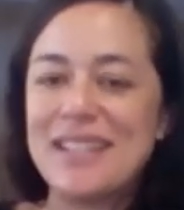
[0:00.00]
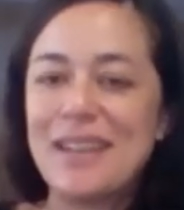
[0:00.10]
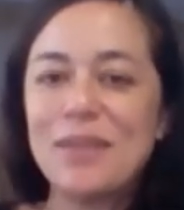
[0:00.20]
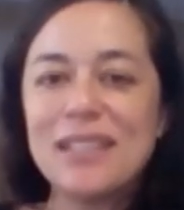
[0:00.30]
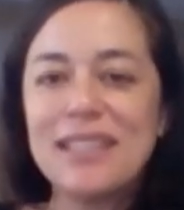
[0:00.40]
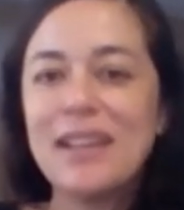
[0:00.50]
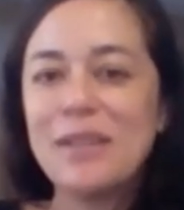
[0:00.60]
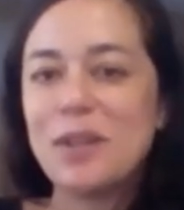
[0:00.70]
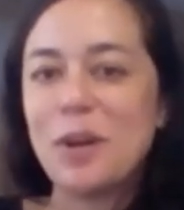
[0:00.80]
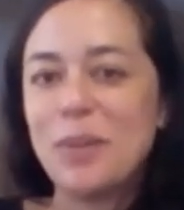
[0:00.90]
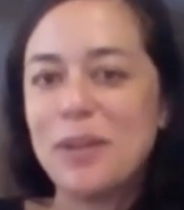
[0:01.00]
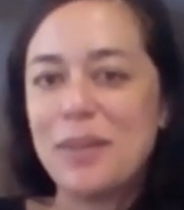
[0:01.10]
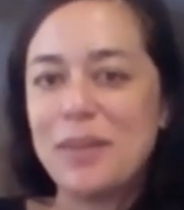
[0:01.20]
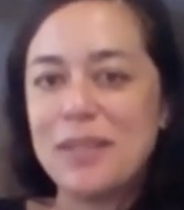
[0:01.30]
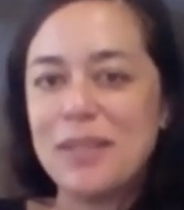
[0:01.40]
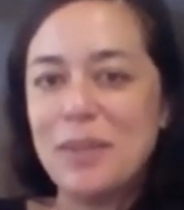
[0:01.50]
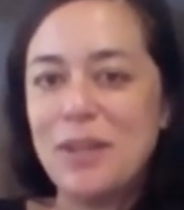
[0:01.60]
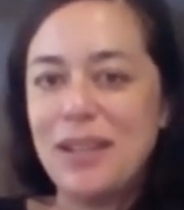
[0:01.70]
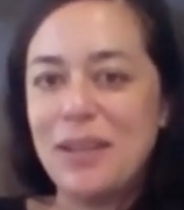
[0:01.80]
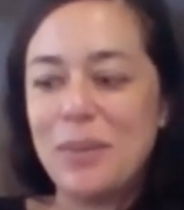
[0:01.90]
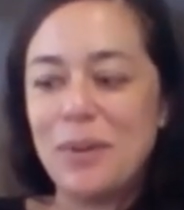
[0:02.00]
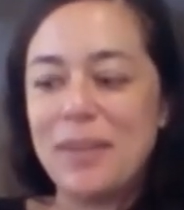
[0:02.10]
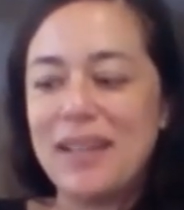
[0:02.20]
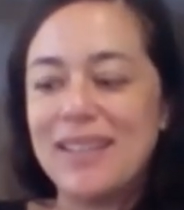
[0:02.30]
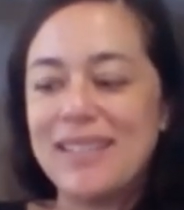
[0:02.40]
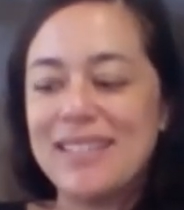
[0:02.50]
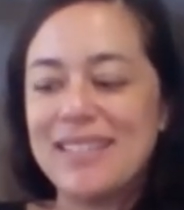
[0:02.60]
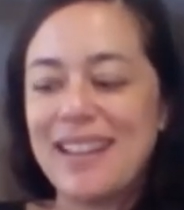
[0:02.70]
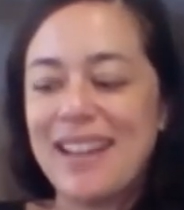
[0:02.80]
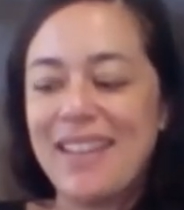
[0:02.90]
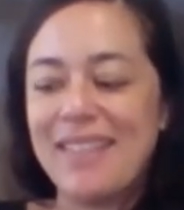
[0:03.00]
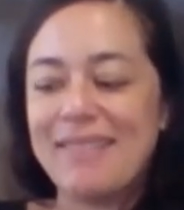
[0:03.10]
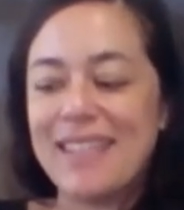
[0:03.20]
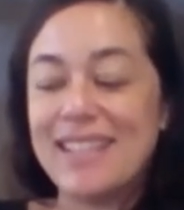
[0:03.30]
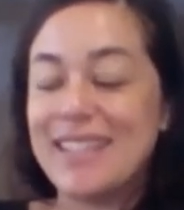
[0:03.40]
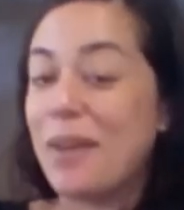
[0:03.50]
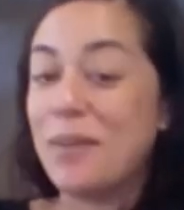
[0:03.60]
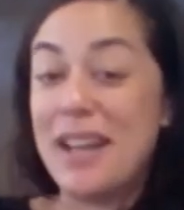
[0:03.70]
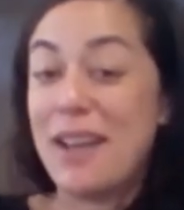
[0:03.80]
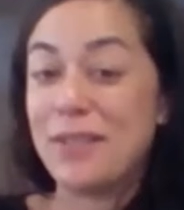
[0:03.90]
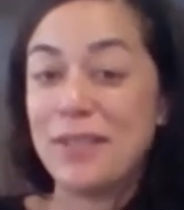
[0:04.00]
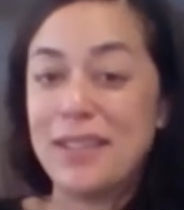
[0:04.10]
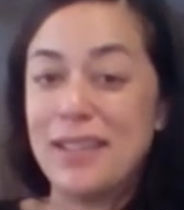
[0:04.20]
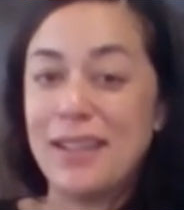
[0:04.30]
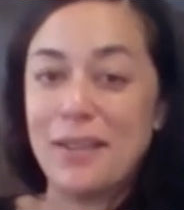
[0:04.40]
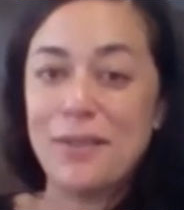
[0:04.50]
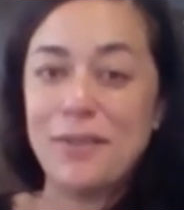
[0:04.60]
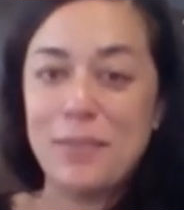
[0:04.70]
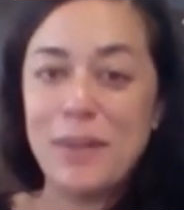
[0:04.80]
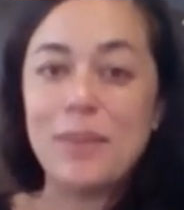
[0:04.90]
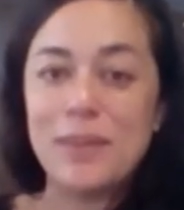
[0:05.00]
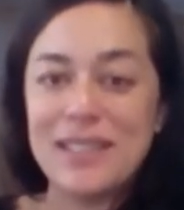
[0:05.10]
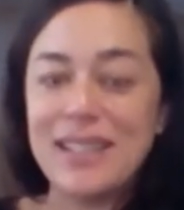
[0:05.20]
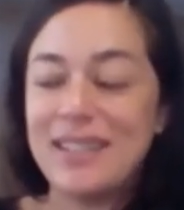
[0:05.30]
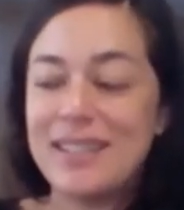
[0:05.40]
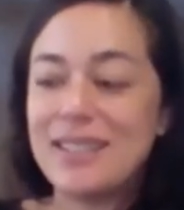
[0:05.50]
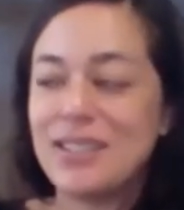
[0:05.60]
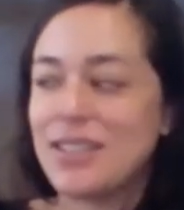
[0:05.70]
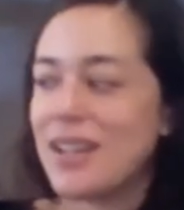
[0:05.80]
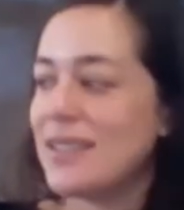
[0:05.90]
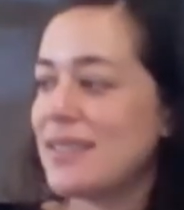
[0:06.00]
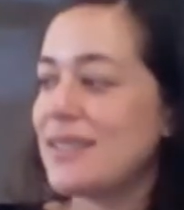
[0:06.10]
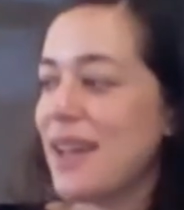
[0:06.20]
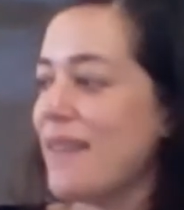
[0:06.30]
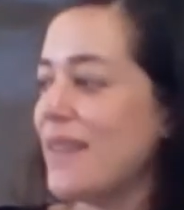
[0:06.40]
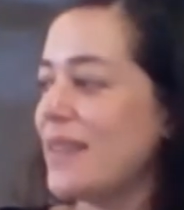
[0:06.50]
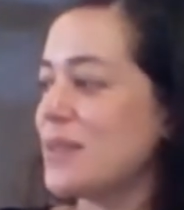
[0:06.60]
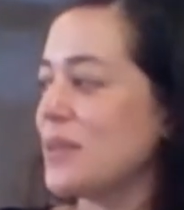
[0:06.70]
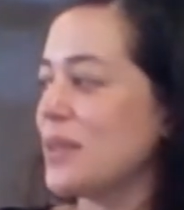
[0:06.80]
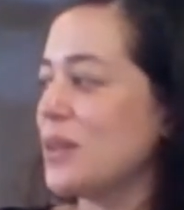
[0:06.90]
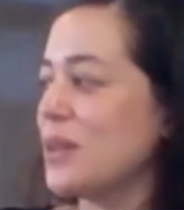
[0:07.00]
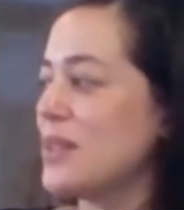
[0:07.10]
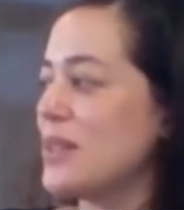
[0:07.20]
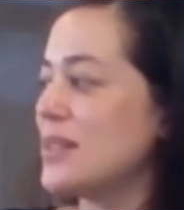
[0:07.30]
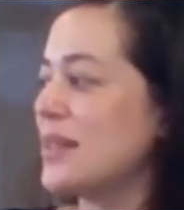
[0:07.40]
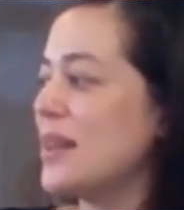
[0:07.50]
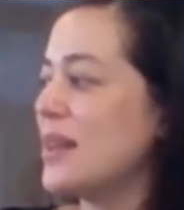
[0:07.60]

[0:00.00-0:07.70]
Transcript: I really love to open it up to community input because things that I would never think of, people did suggest. Yeah, that's a really good question.